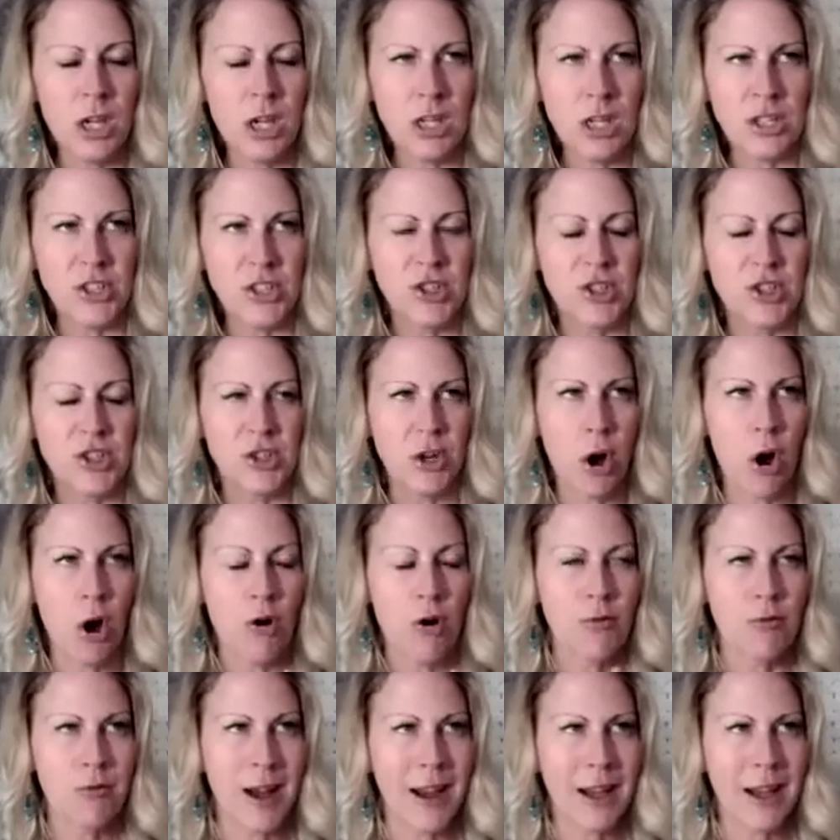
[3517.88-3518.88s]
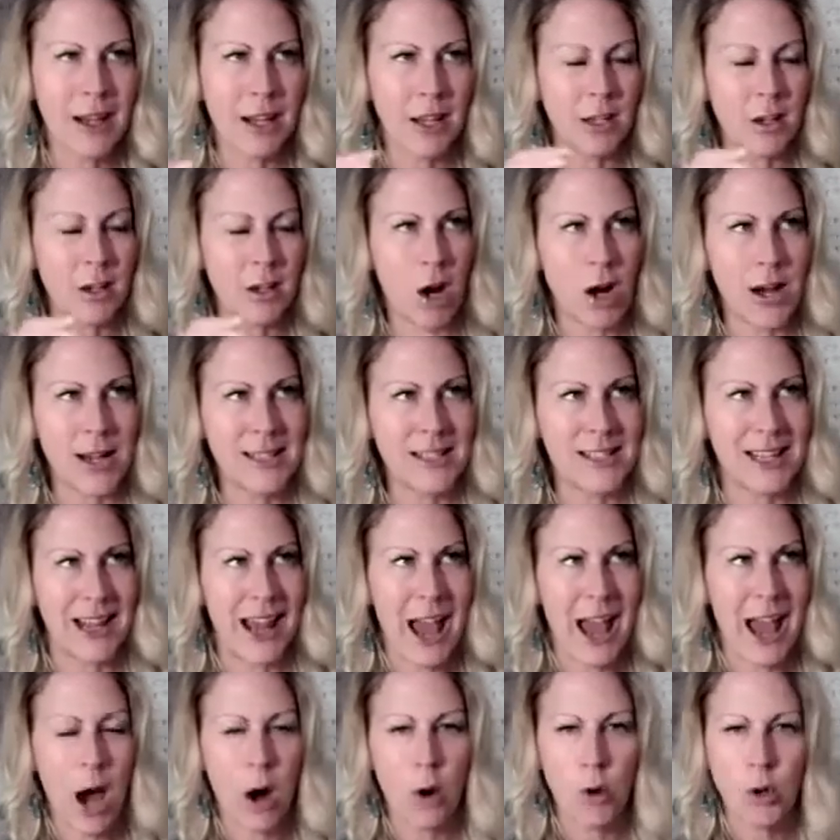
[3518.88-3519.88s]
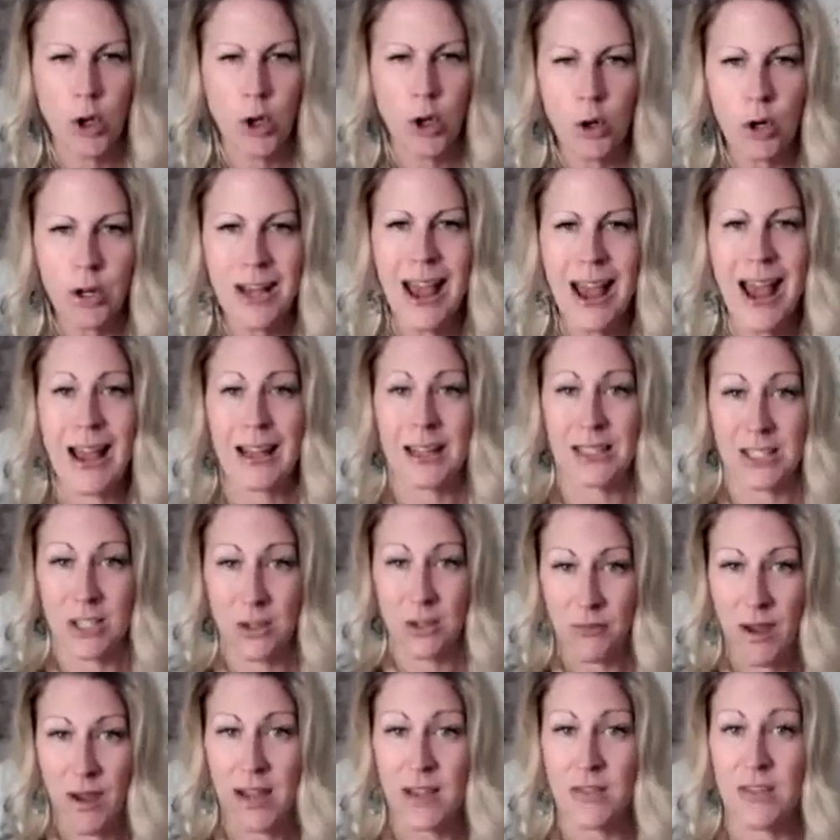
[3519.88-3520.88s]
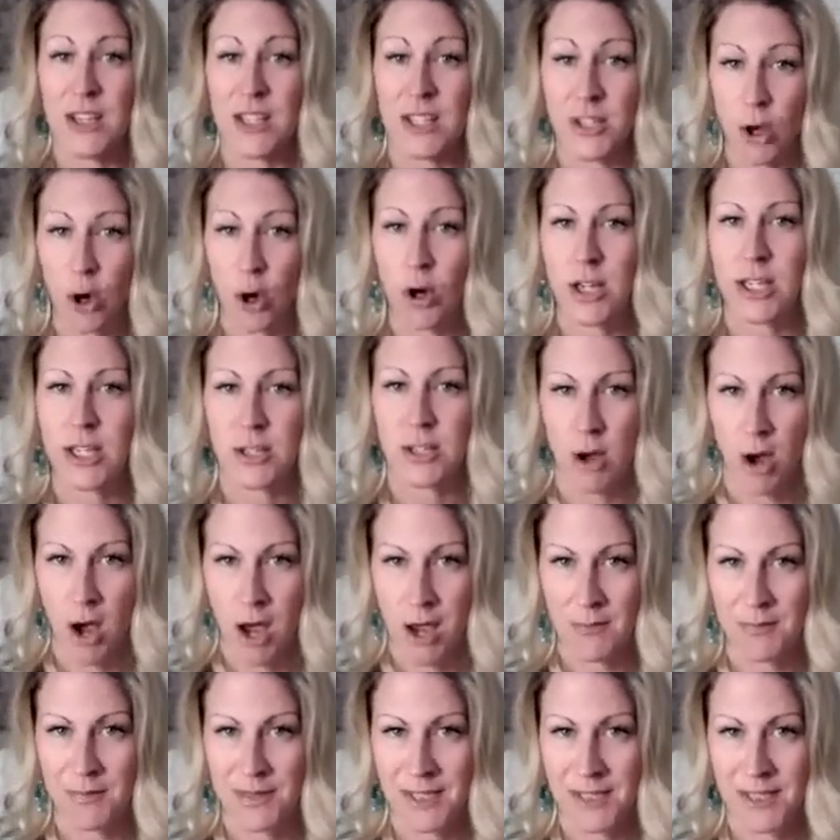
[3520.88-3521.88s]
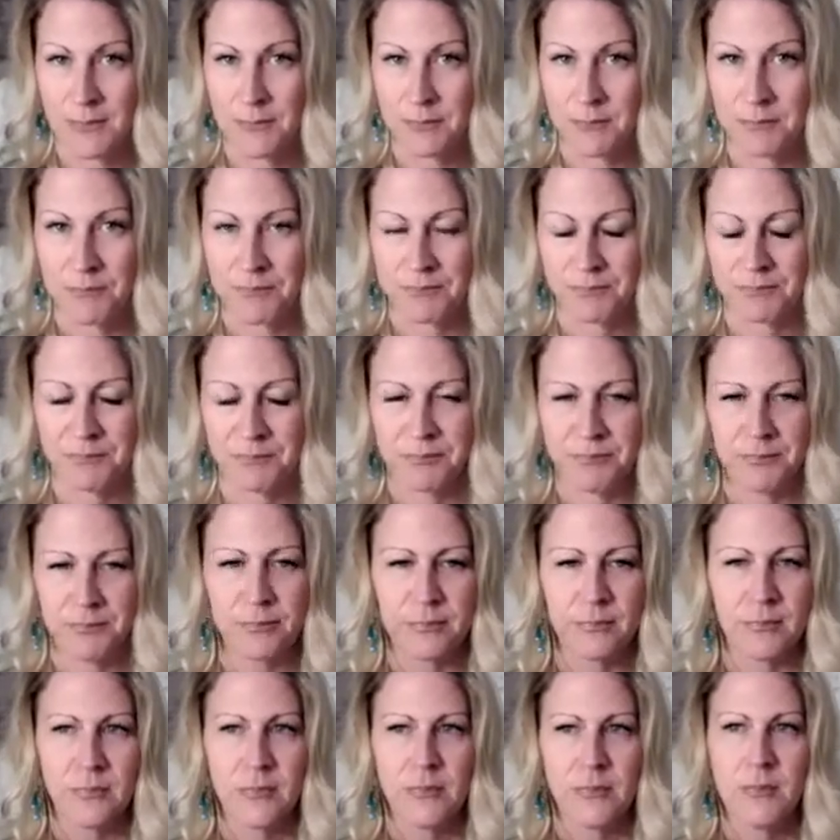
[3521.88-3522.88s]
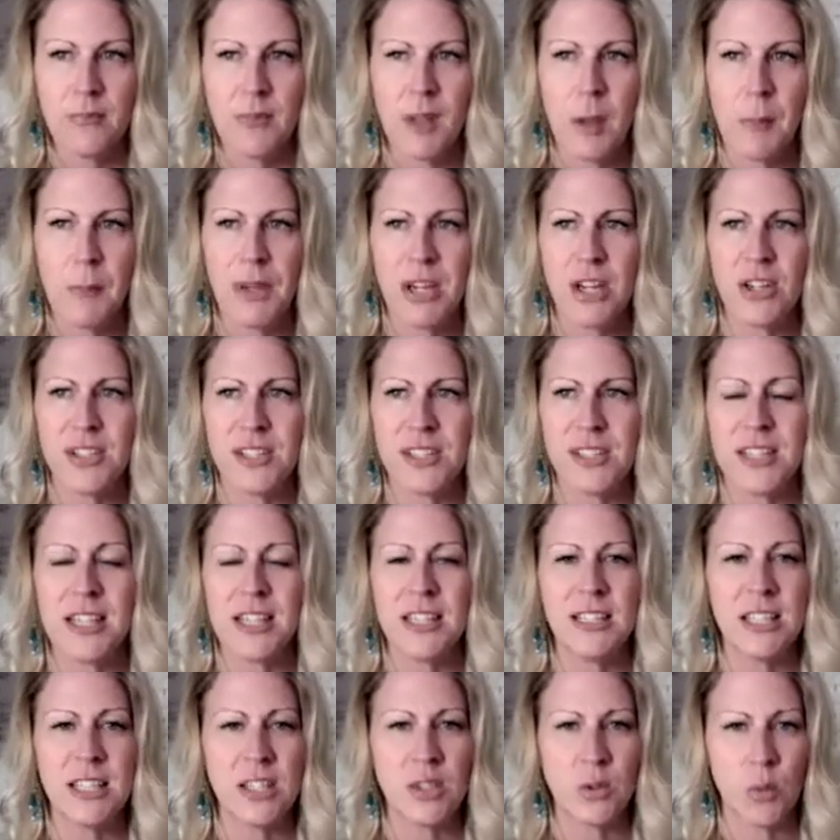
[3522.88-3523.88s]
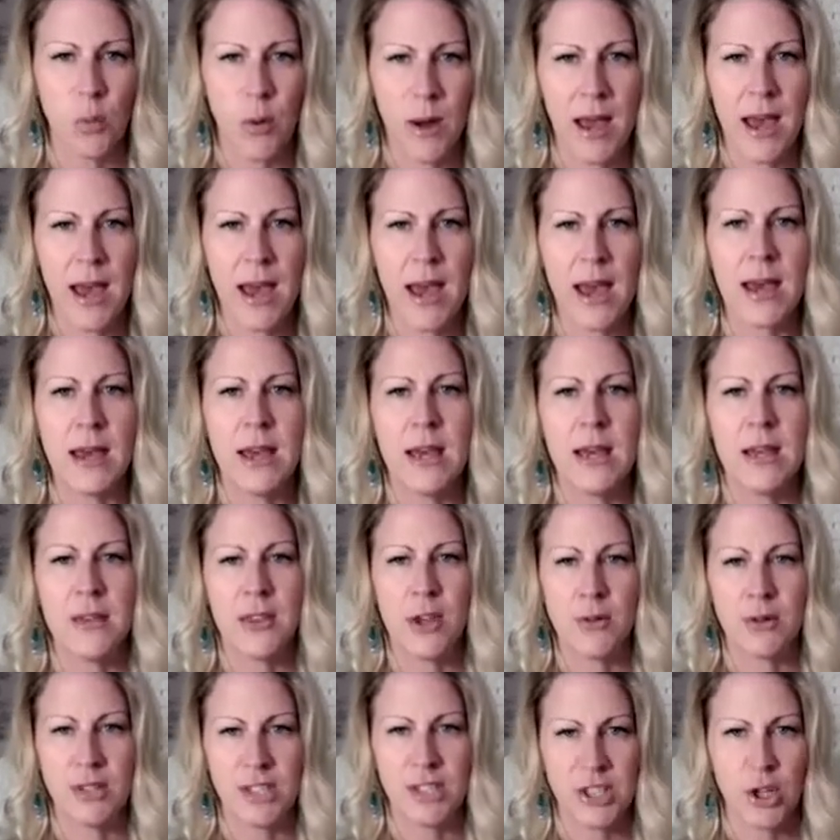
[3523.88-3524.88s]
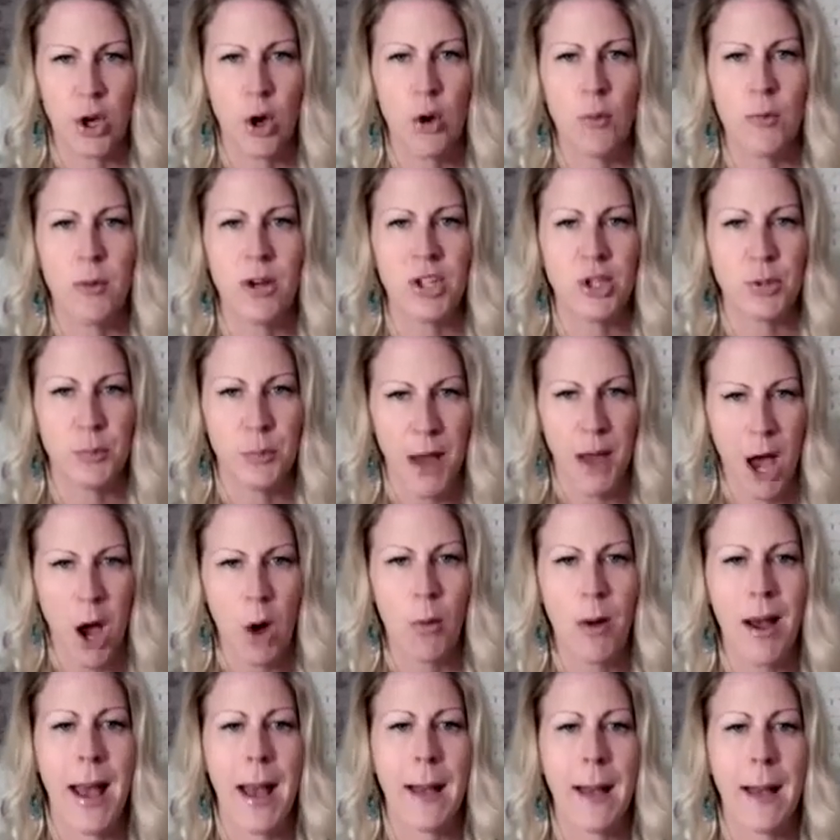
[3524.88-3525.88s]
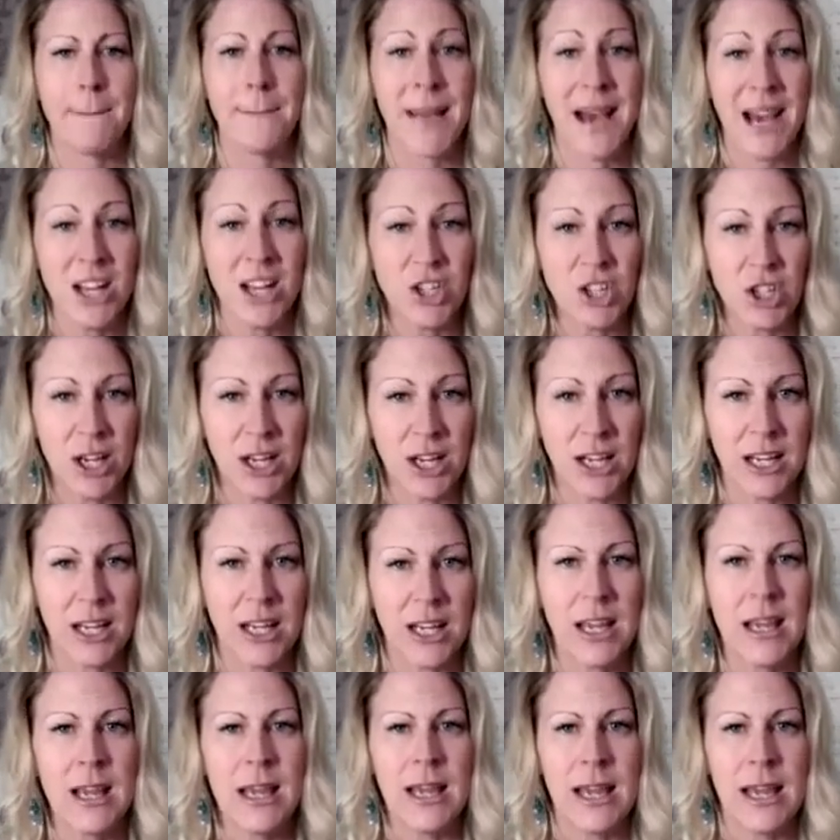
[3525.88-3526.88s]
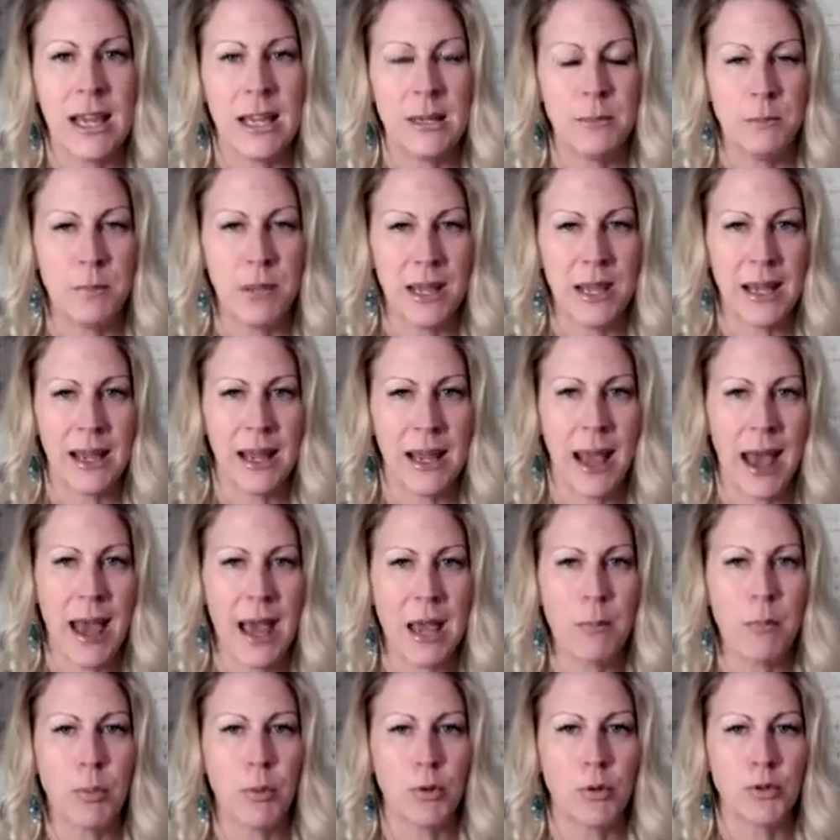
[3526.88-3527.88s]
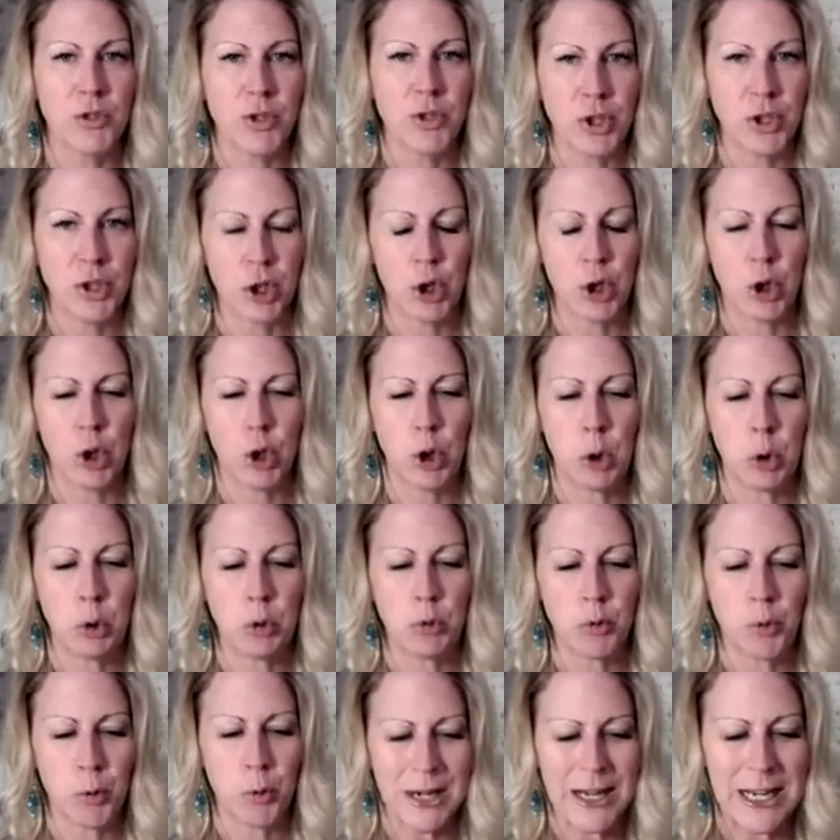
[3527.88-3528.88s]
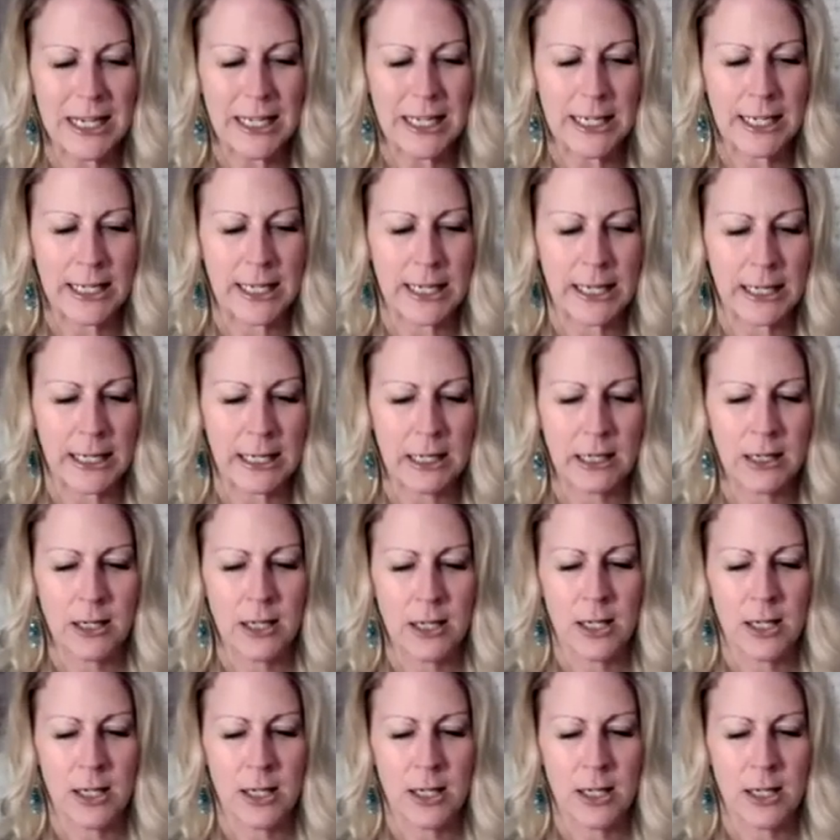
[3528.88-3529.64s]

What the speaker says: start recognizing how you can activate these archetypes, because this is where there is so much power and magic in being able to really